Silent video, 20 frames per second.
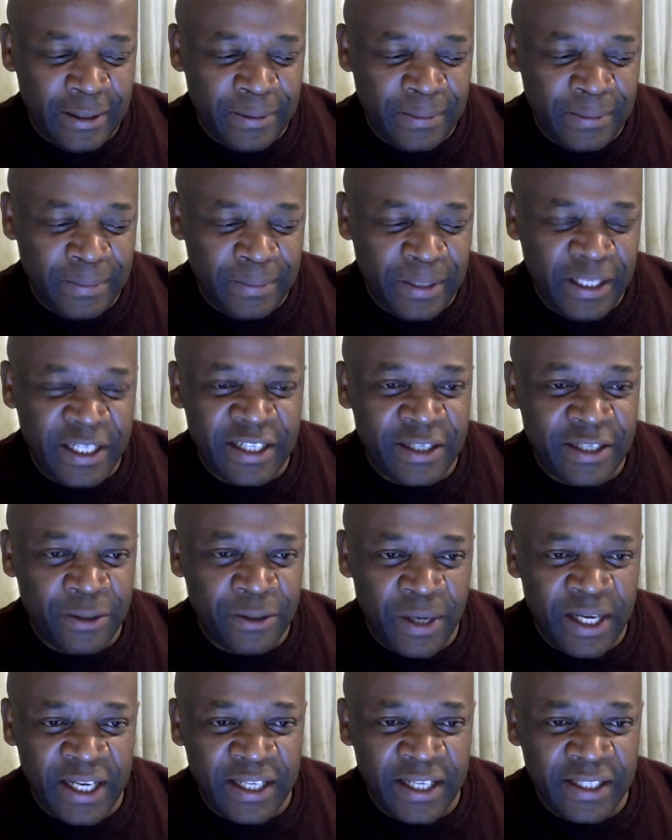It
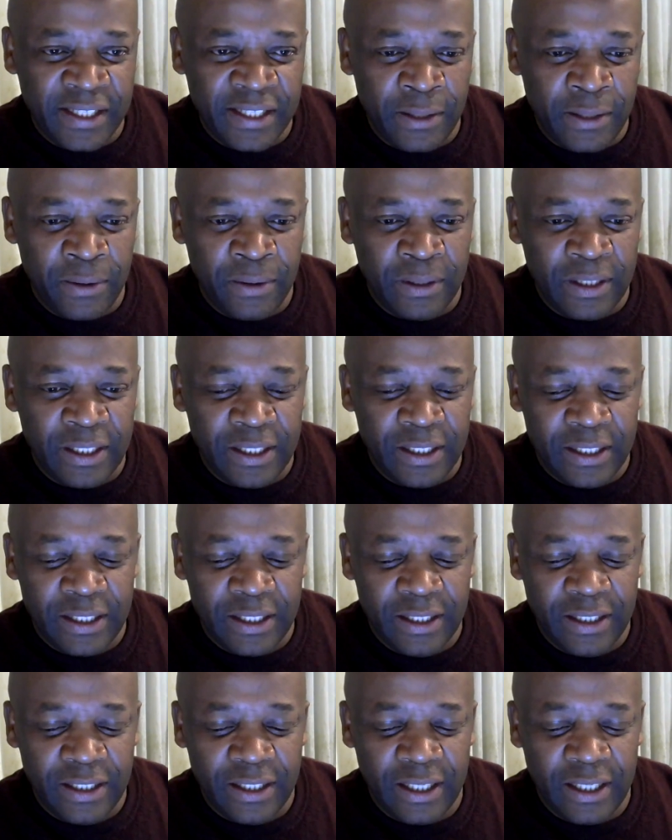requires a lot.
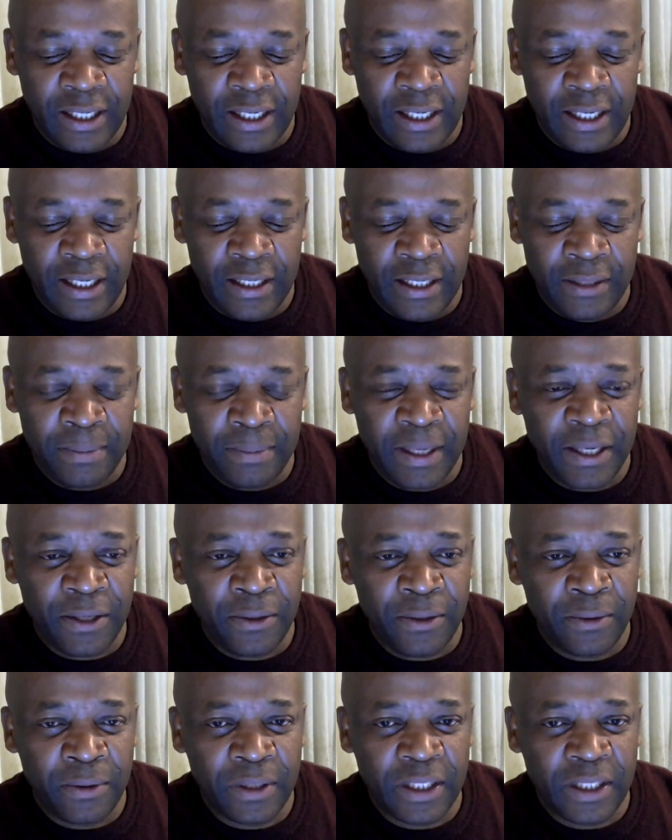It
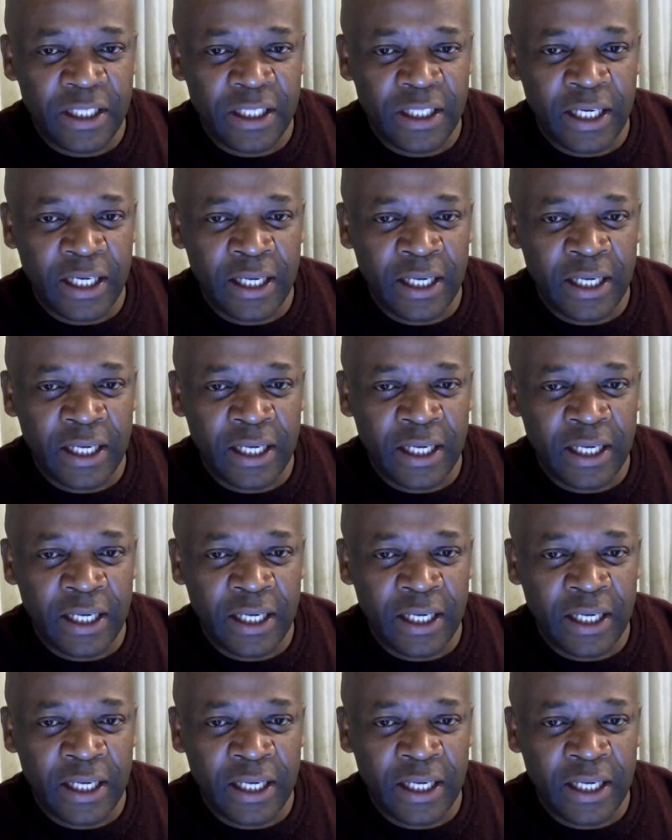might not